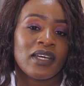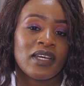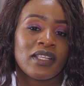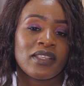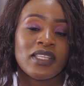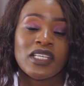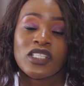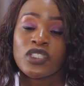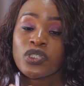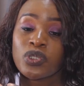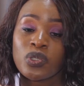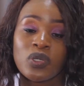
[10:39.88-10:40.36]

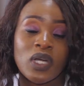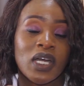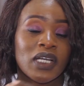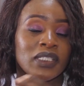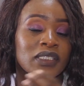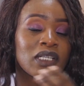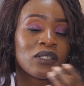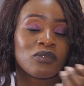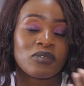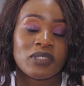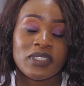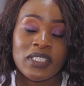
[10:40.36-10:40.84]
The sugars
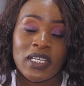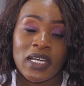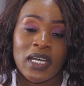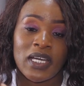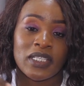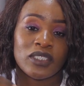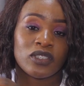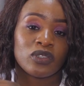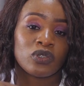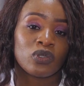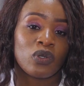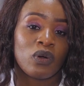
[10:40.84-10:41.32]
out there are
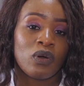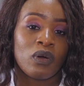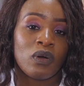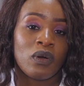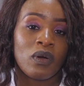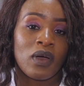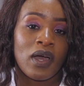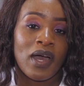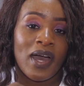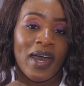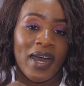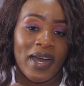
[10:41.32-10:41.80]

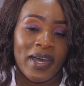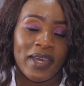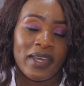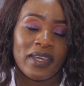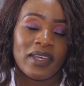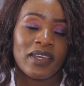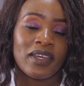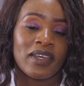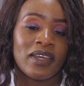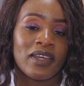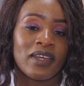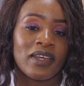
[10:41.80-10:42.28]
so
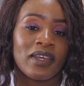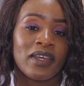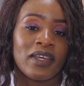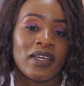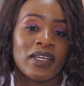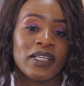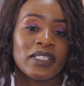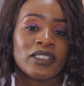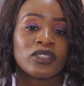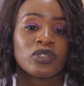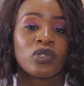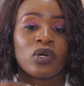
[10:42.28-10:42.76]
high.
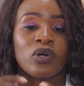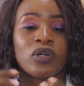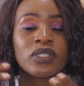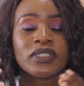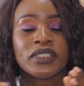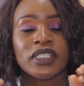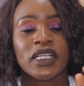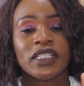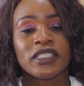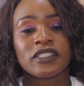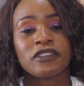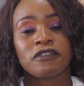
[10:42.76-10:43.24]
So
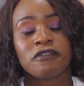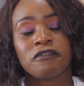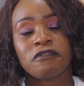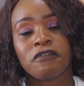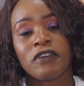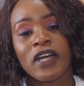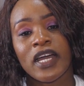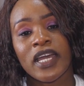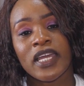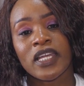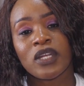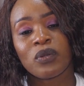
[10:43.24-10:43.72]
just
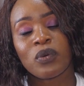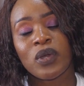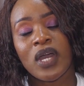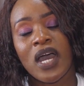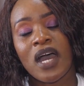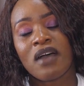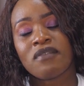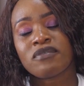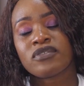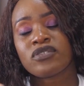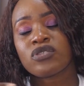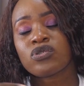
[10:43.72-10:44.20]
find, we
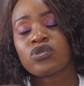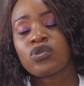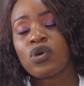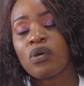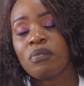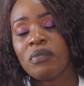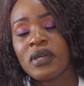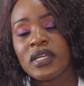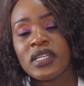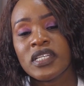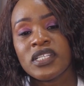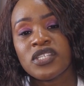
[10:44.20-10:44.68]
have so
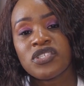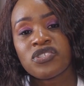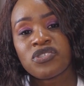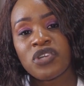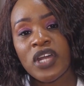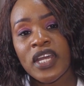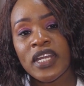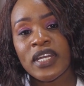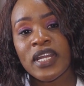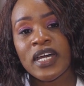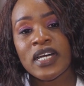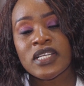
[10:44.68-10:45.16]
many
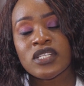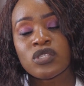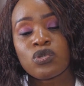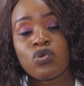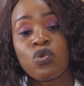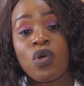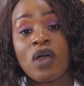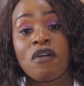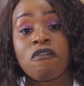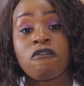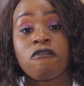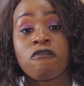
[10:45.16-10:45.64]
trainers
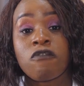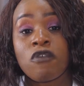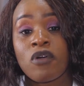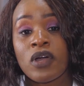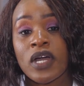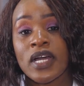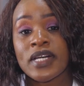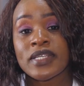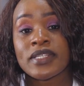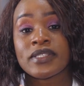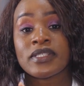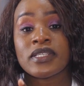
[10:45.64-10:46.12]
who are
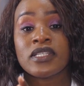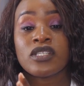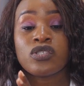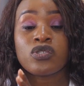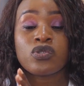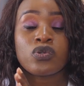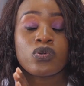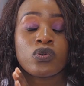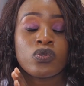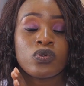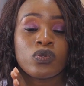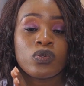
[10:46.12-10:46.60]
focused
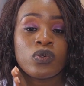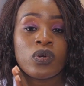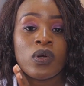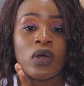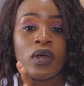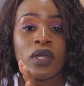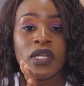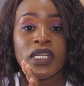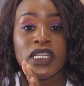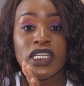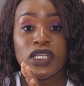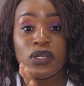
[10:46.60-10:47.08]
into
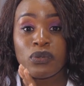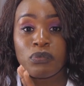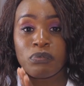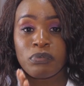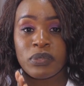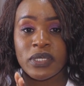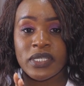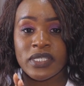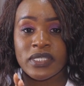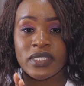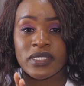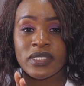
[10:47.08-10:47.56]

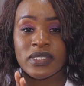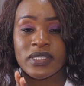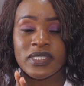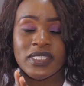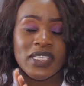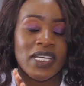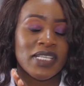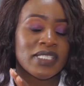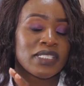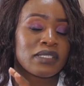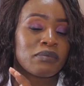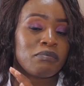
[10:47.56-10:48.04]
newbies,
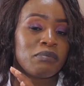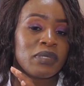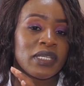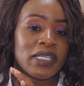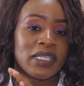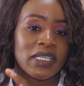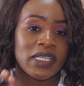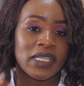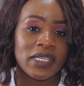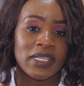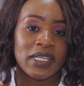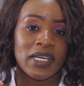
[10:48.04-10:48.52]
just
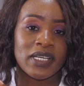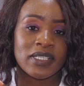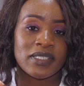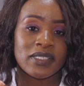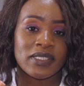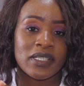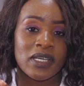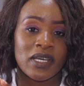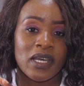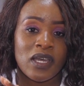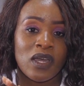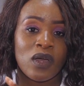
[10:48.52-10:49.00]

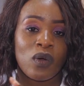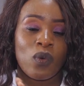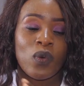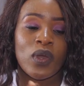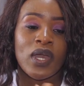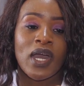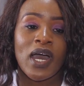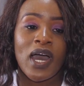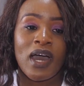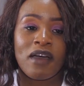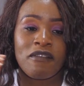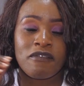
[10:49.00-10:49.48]
beginners. We
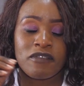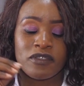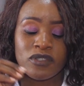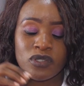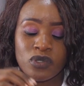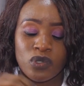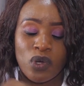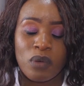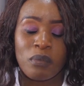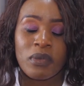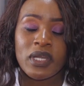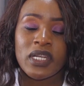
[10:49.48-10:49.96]
have
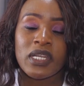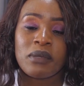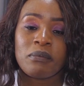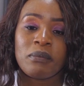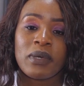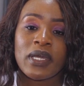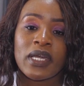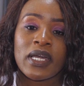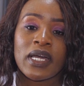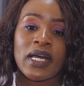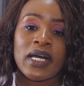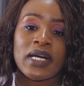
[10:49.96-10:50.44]
so many
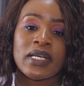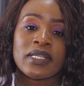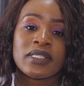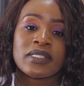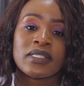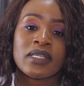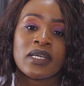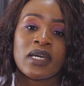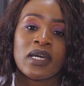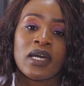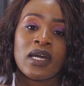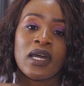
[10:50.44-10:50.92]
bakers
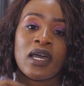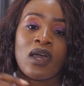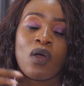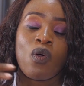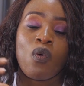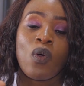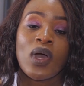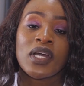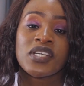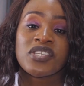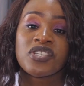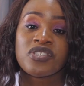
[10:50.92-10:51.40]

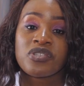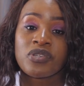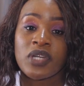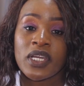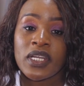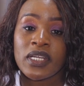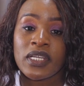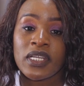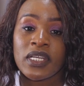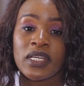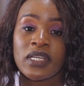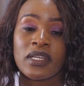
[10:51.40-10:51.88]
who are
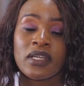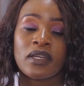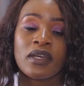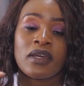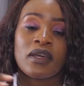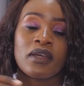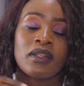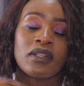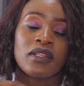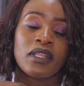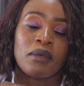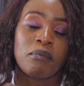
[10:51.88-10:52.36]
training
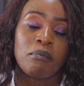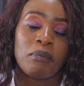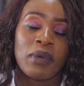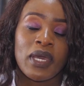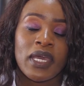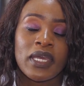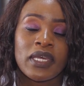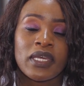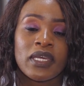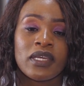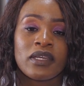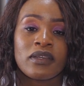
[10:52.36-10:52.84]
the
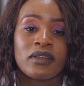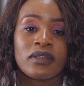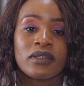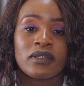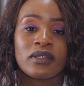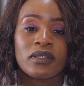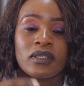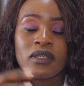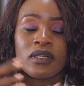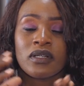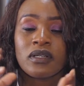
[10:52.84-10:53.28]
baking